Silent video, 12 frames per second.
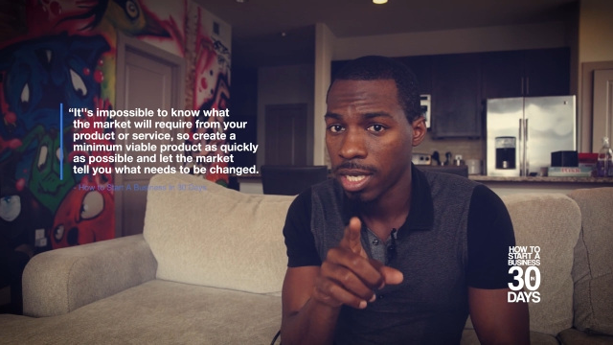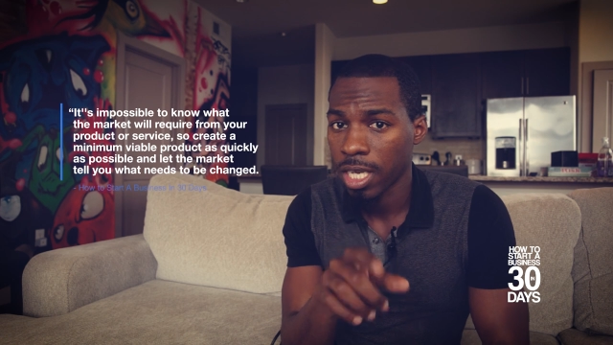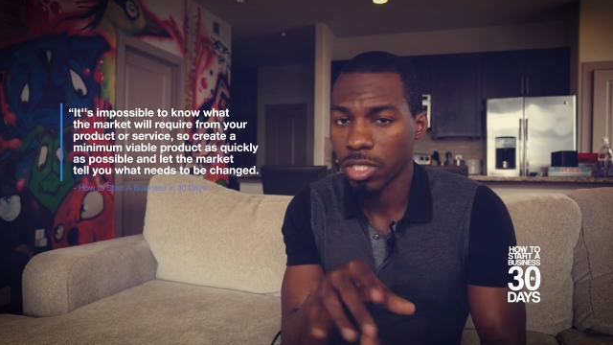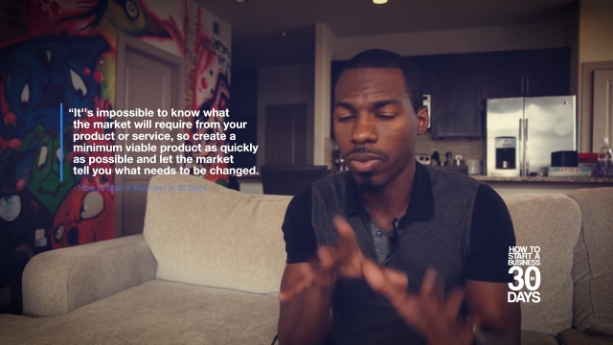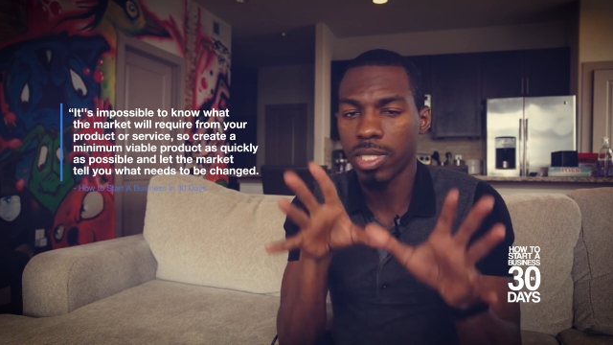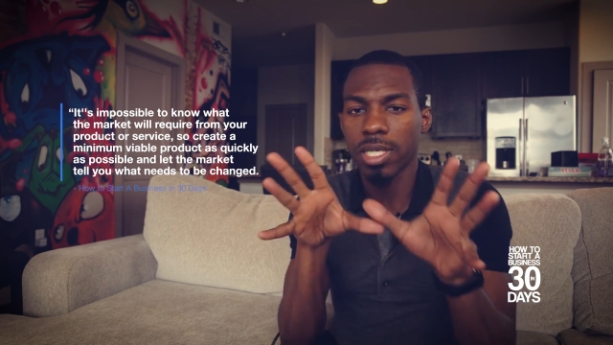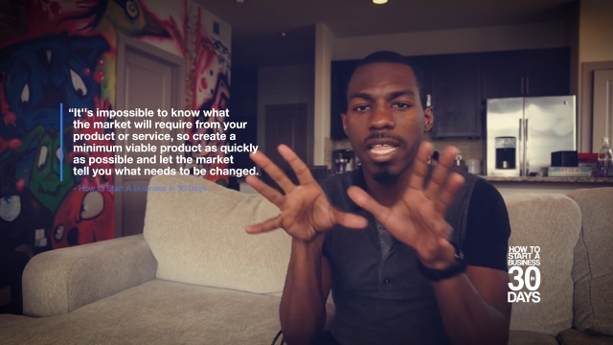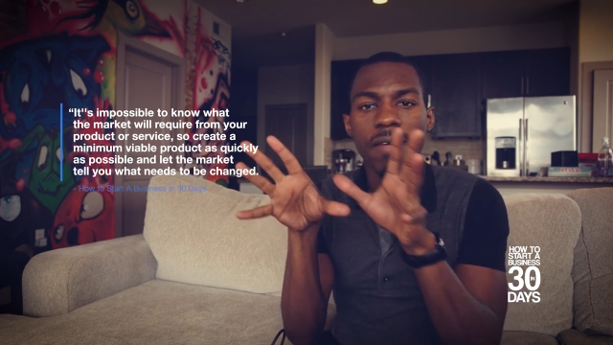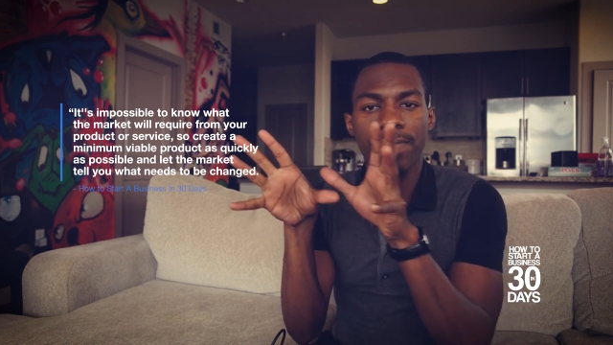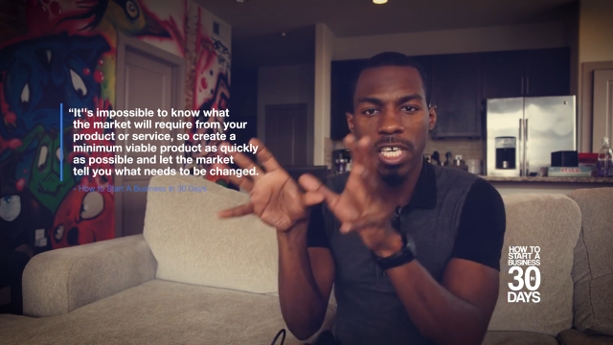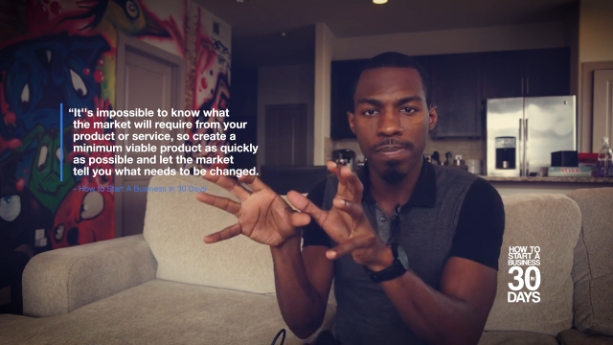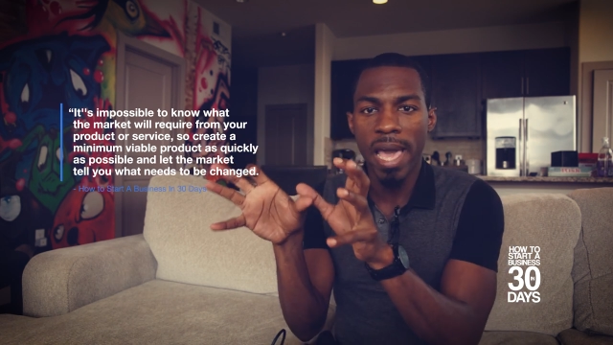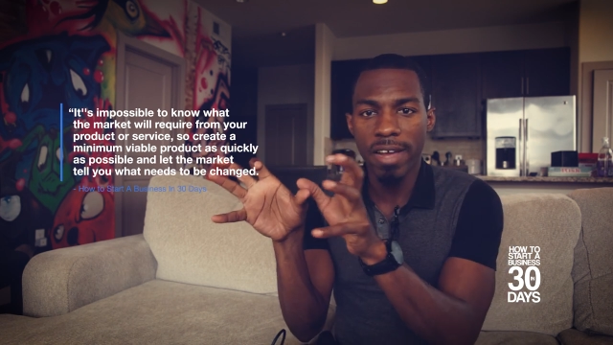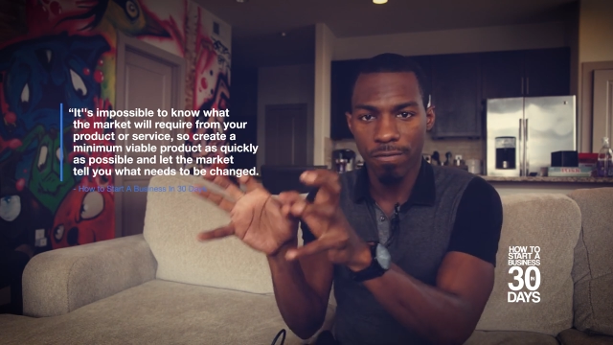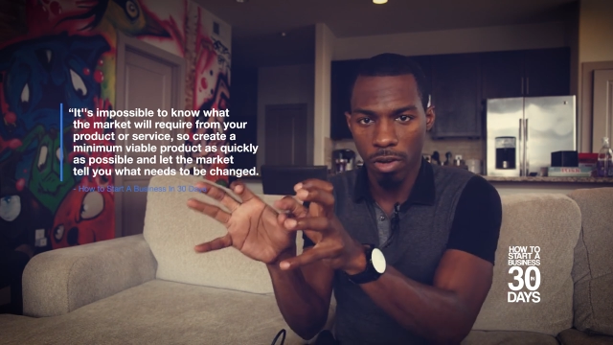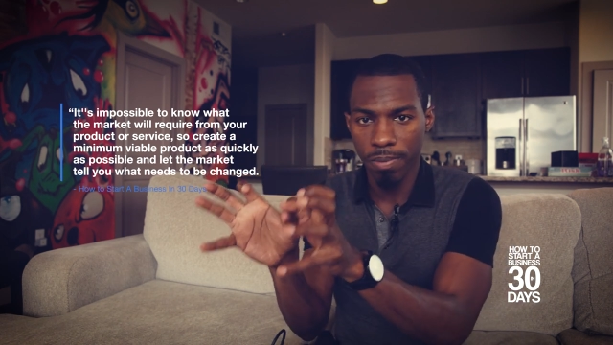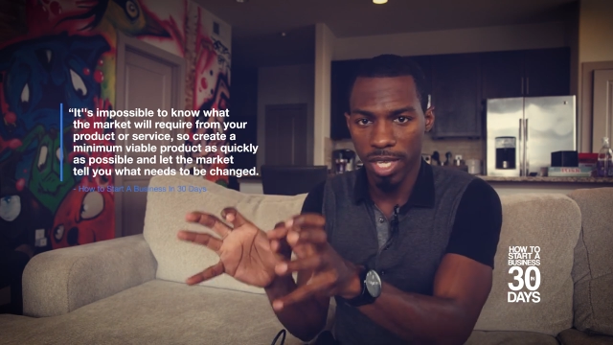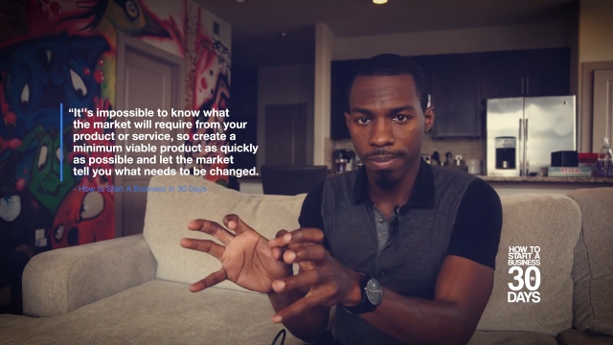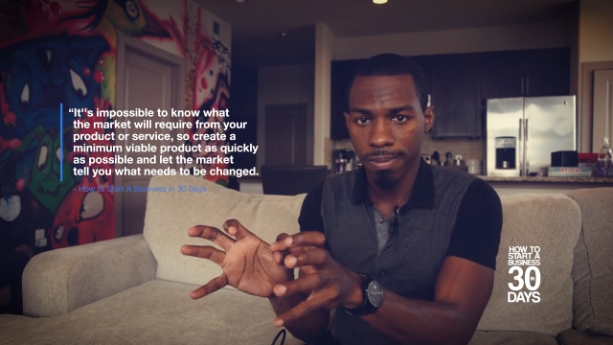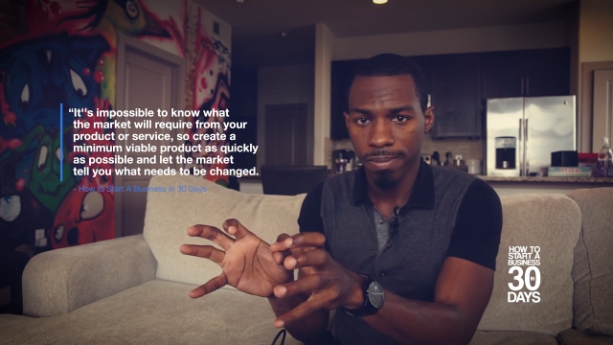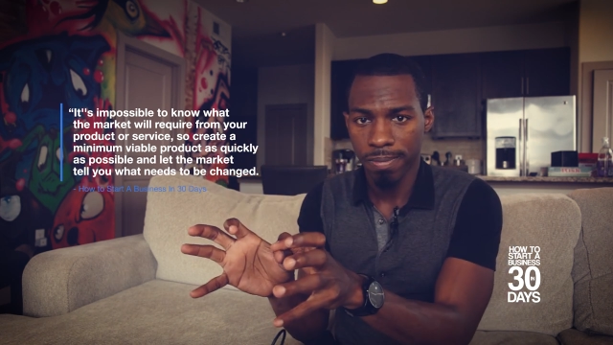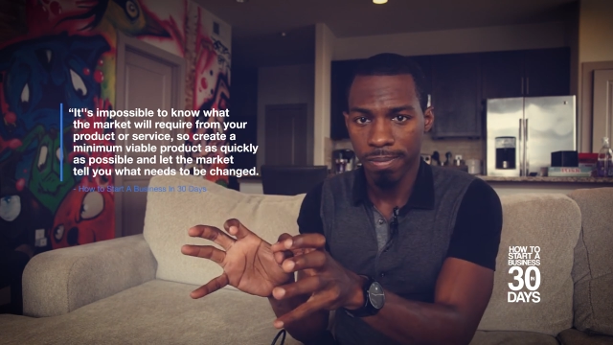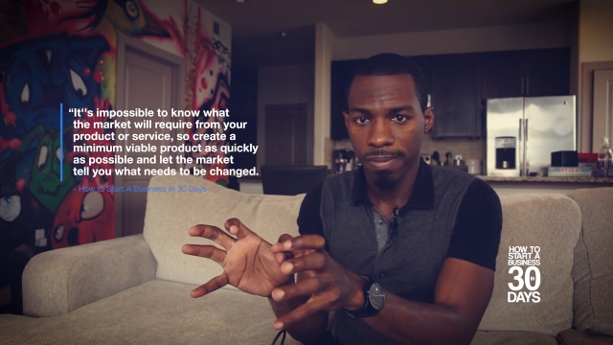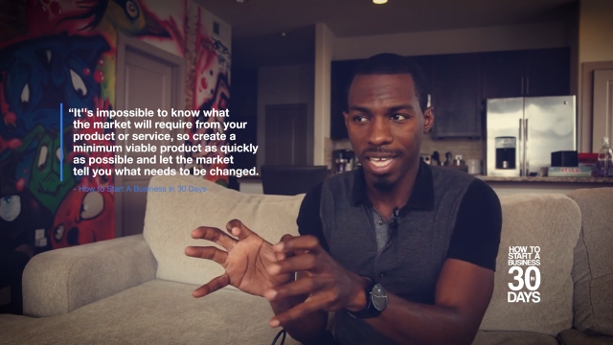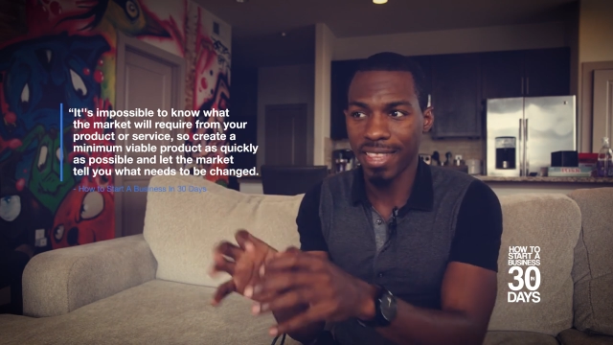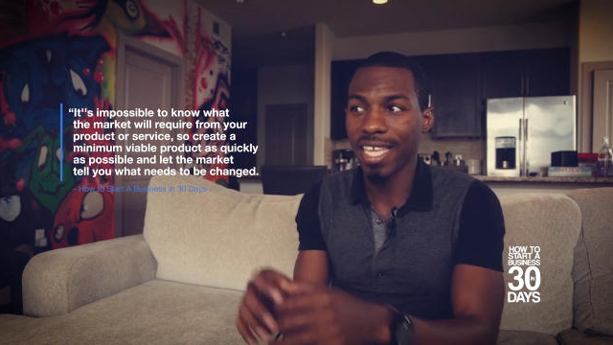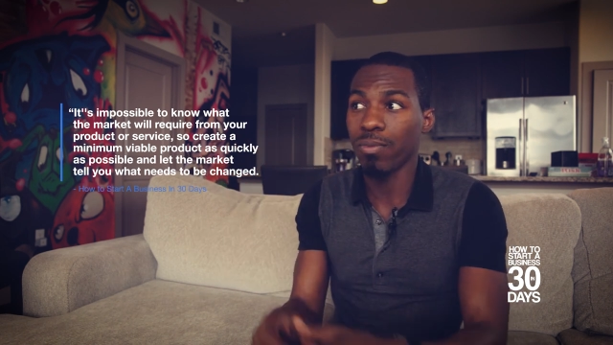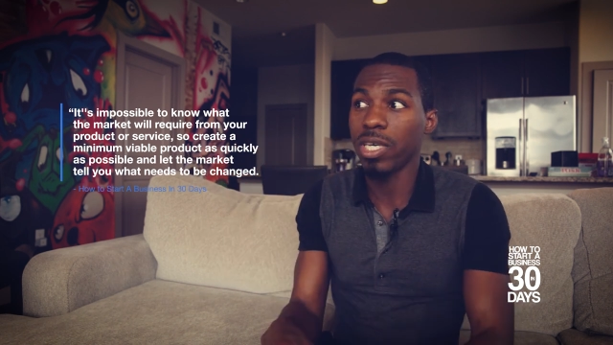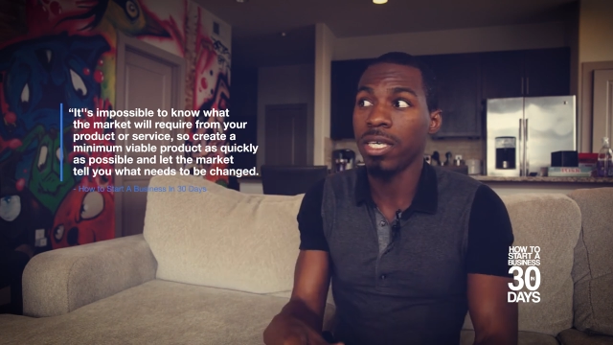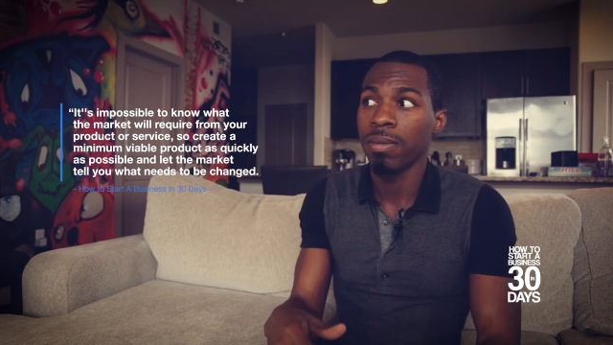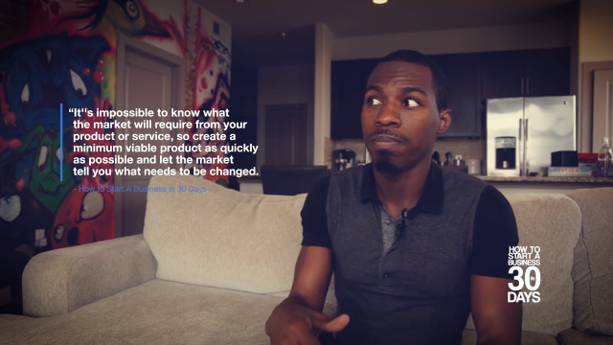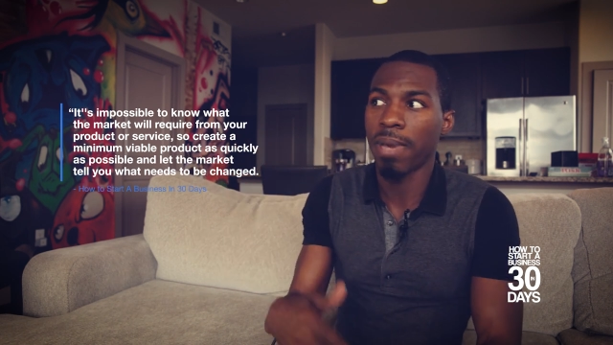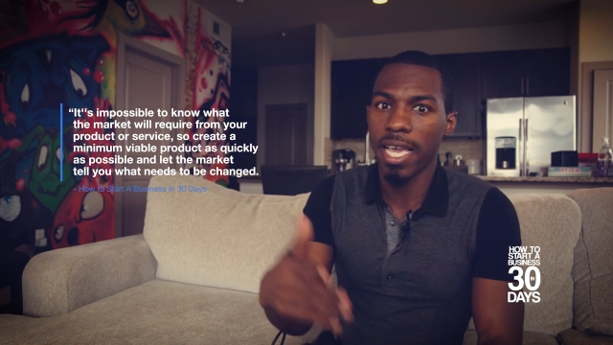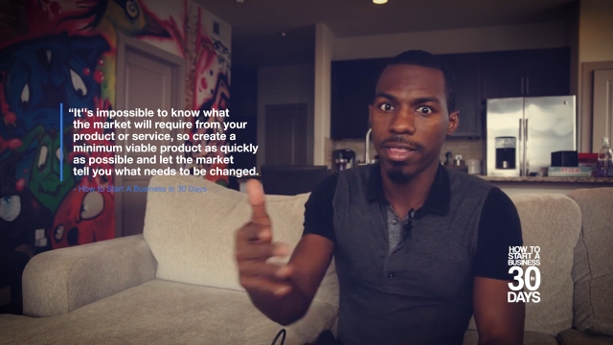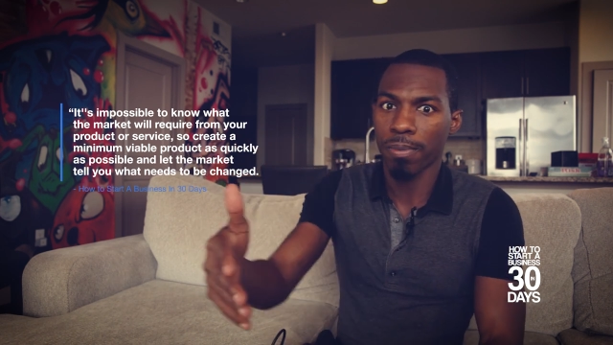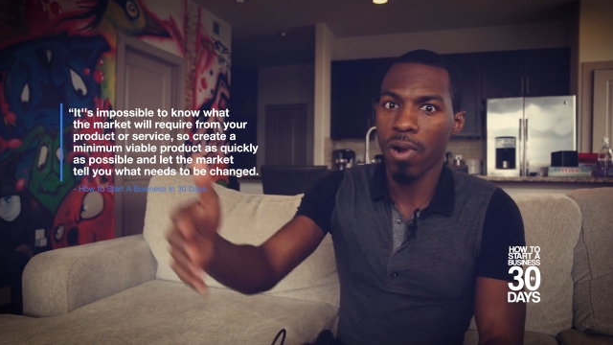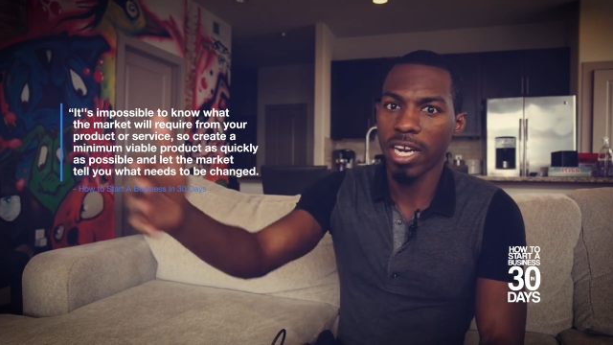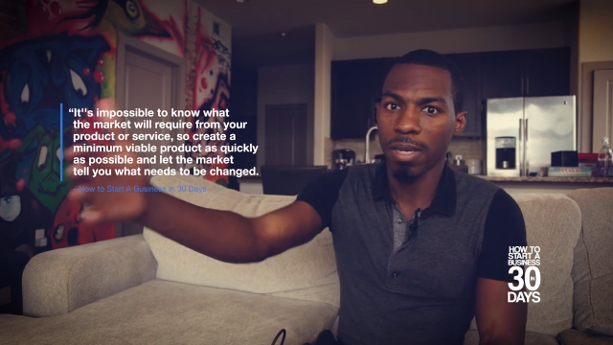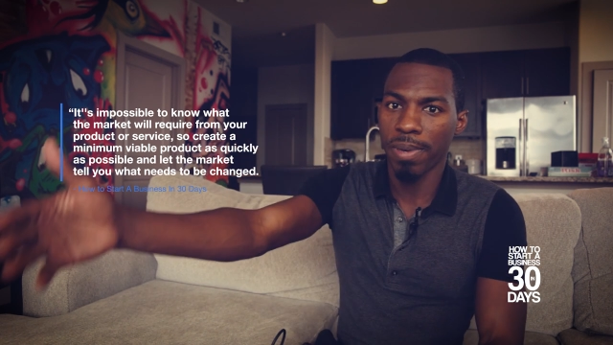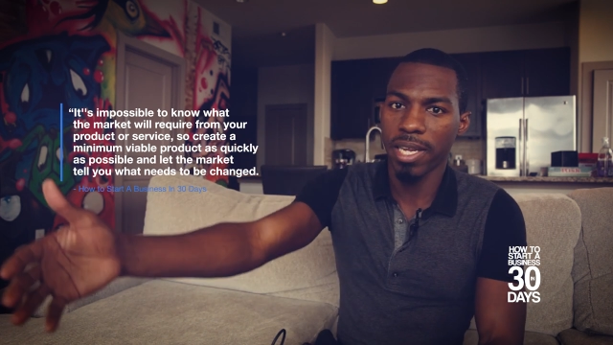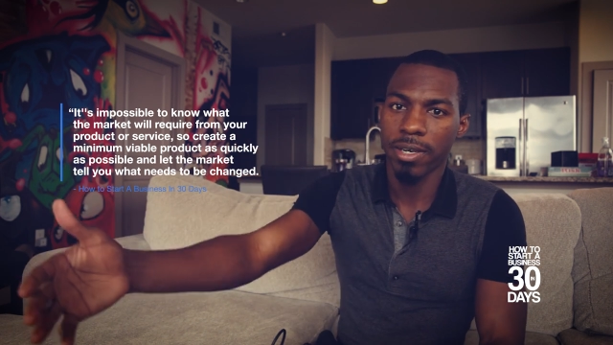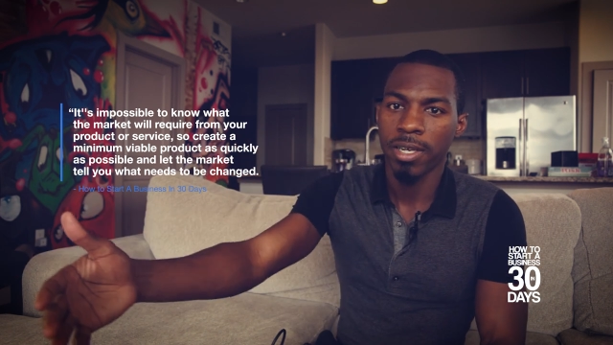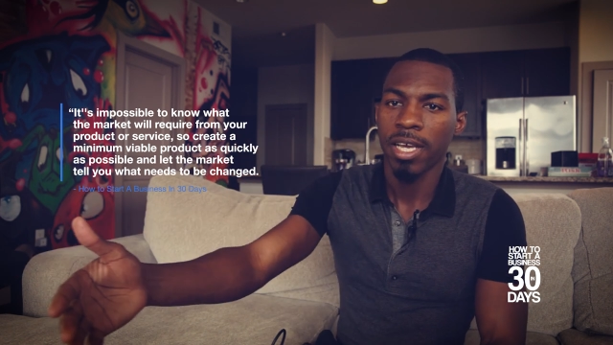So we took that feedback from them, and then we made the product better.